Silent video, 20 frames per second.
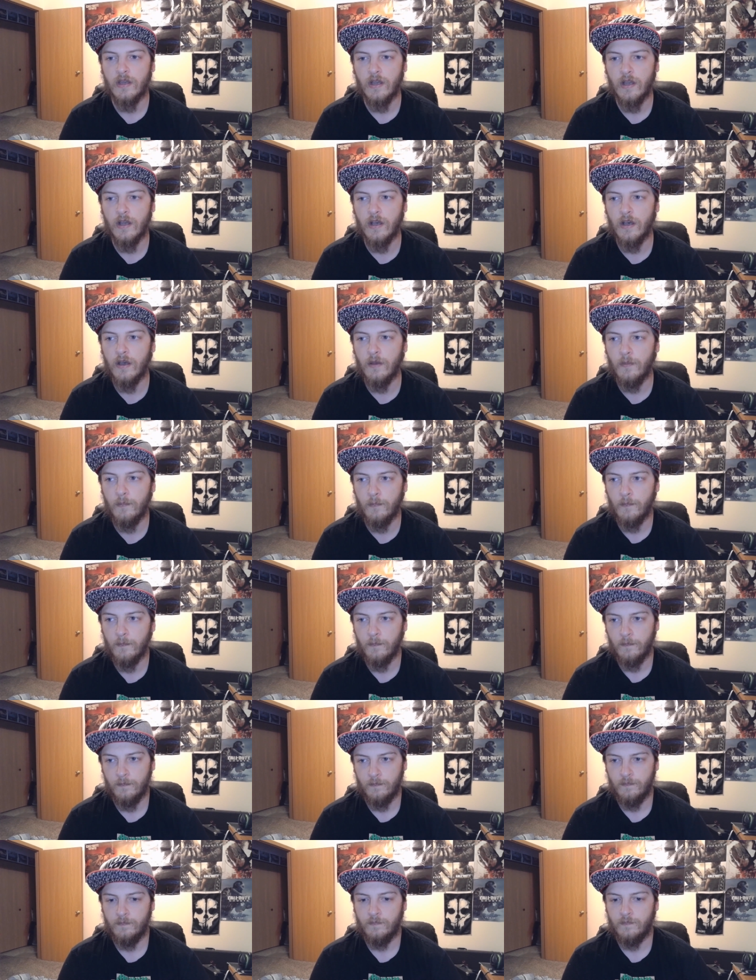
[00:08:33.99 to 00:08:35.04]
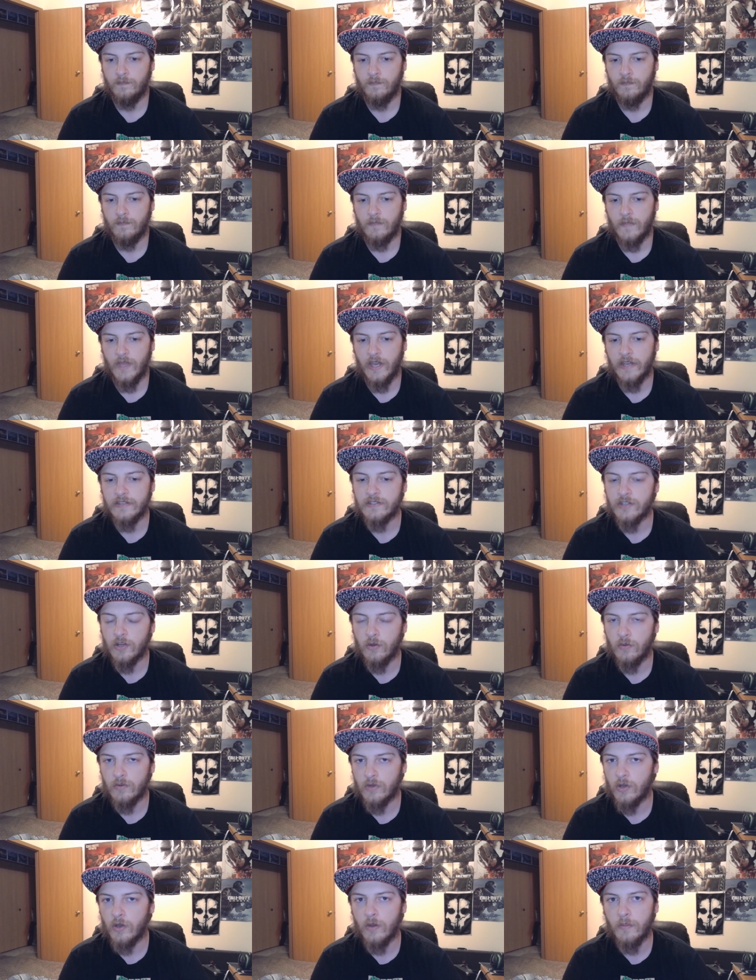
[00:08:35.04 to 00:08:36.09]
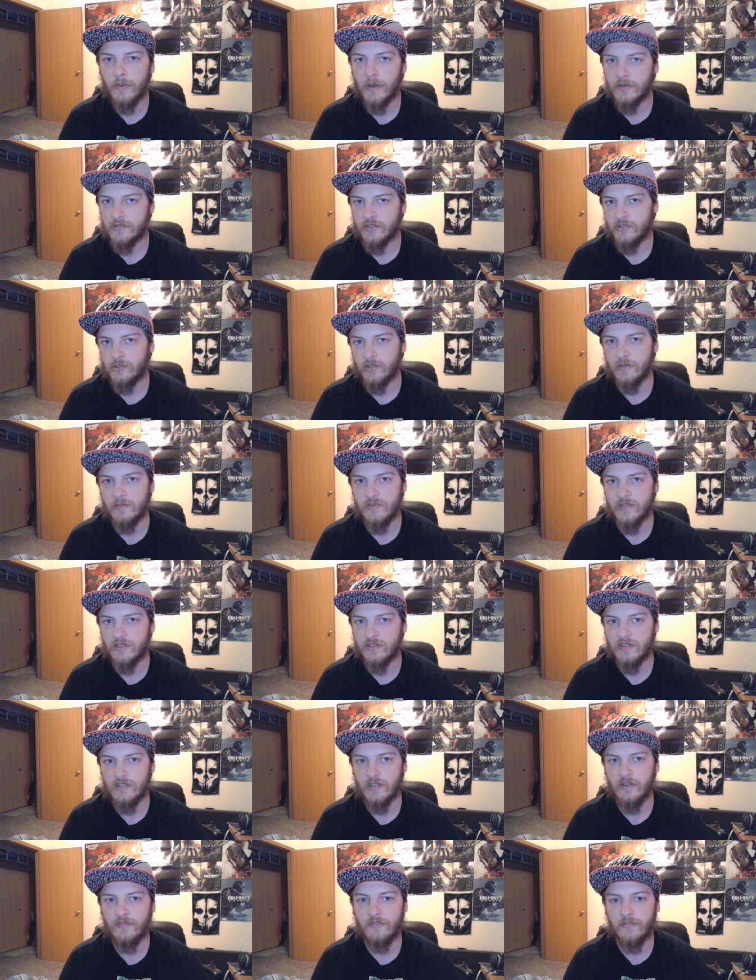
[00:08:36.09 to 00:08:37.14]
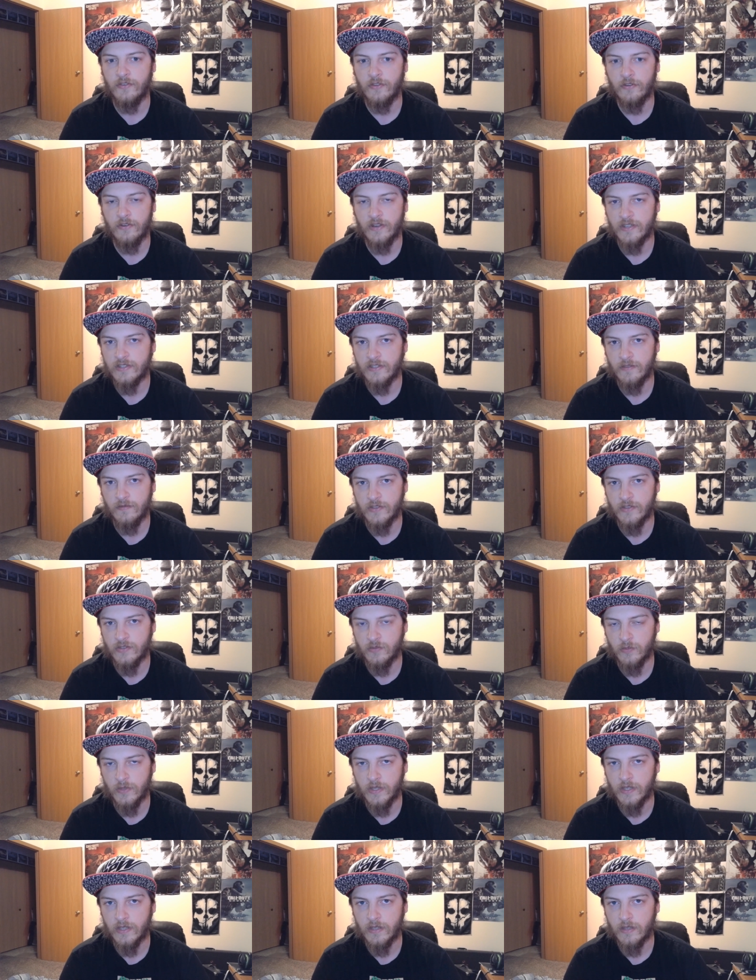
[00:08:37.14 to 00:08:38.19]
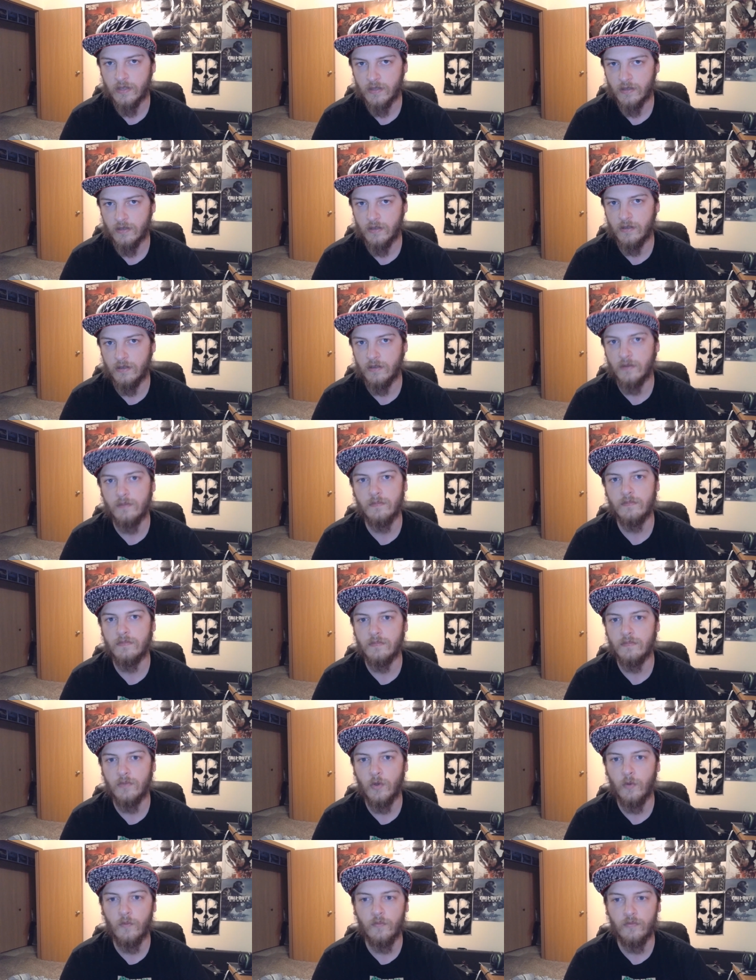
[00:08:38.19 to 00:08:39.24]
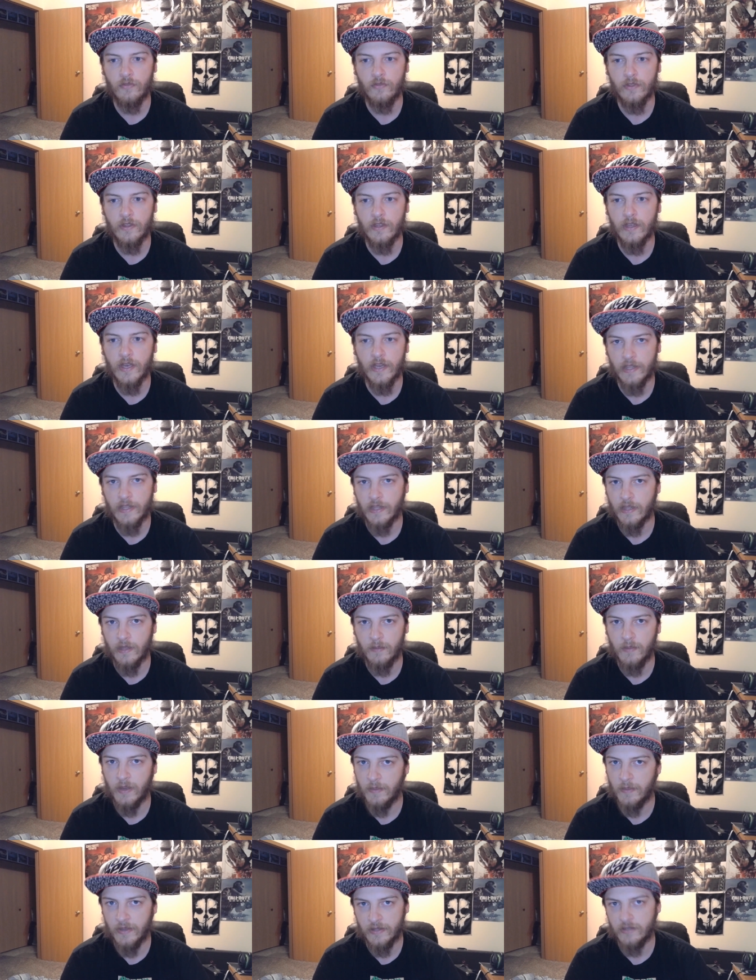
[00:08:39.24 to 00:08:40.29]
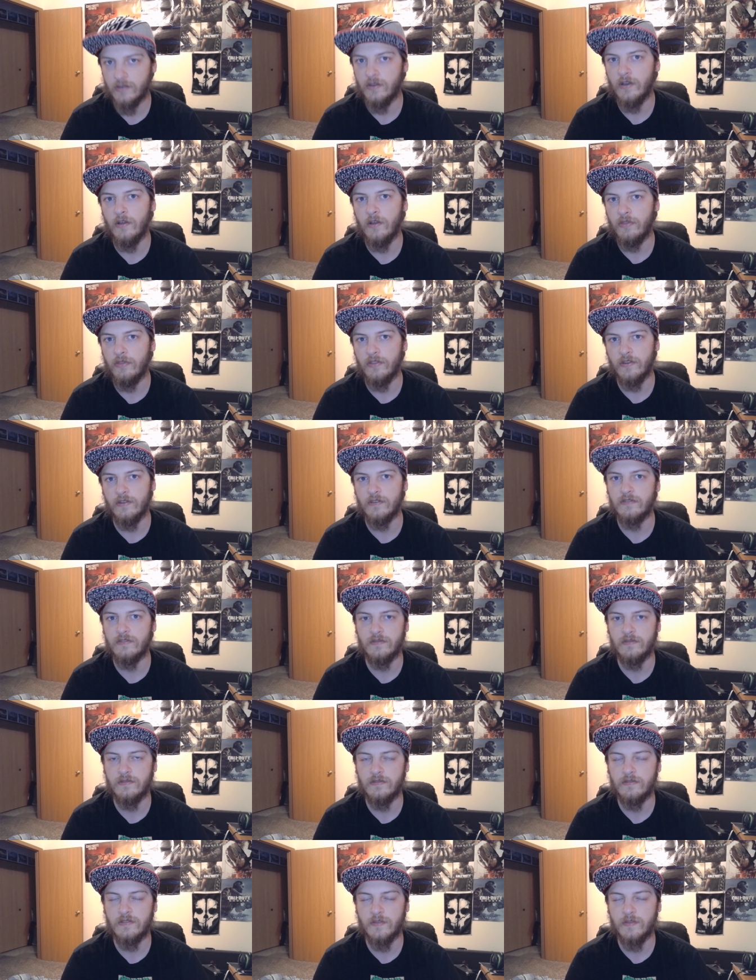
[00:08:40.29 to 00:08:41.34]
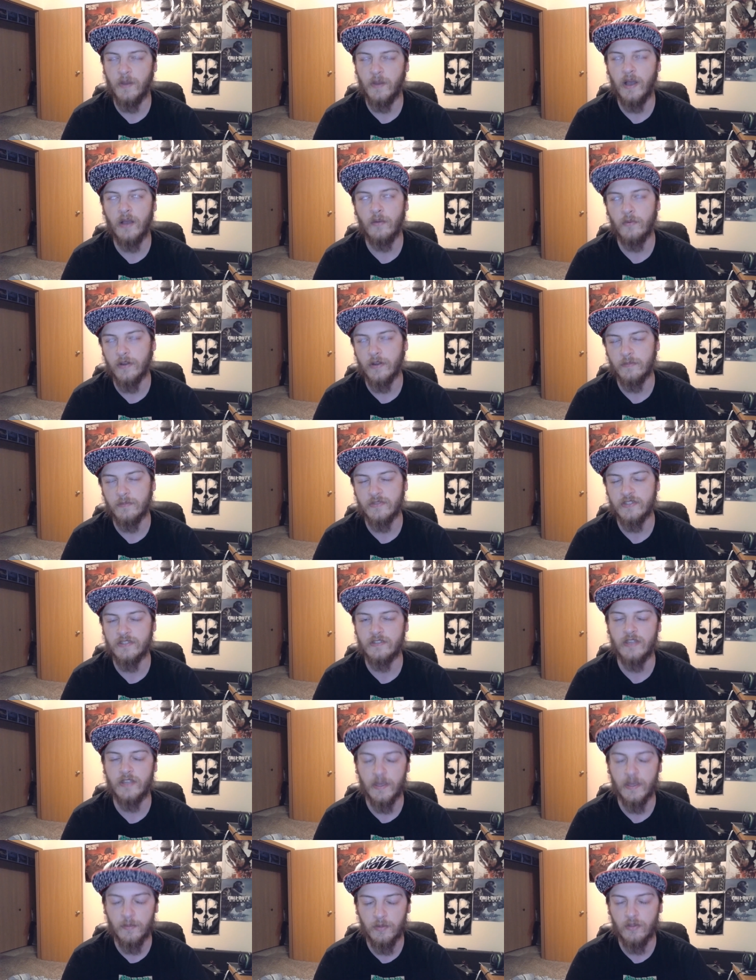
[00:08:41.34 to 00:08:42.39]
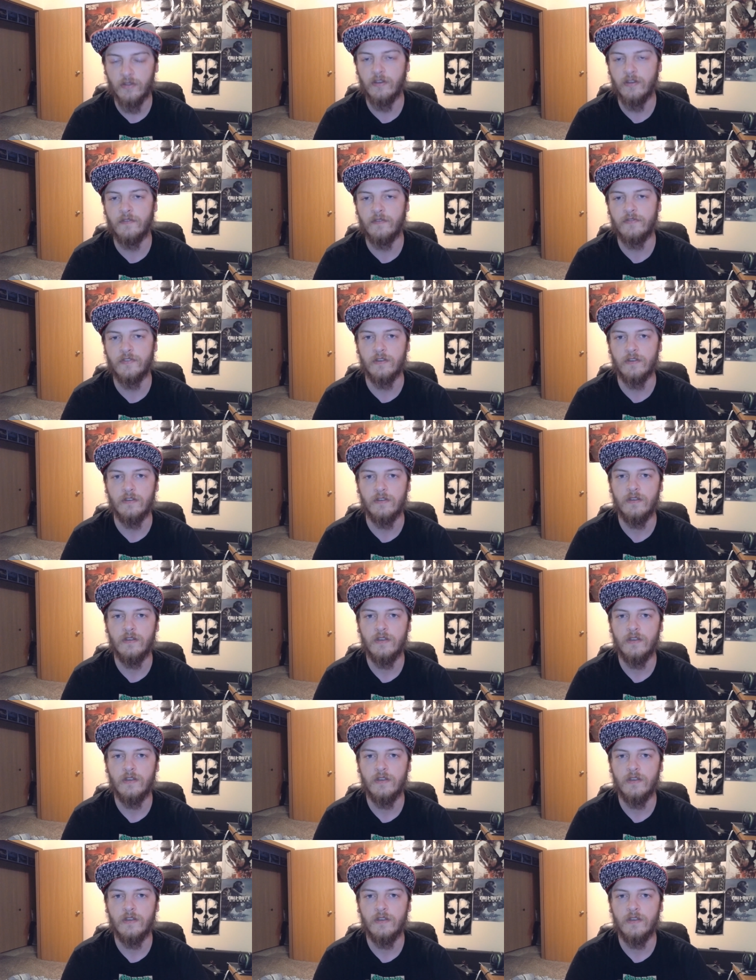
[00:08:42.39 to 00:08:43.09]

I don't know about streams and stuff for the rest of this week. Hopefully I can get my mental health in a spot where I'm stable enough to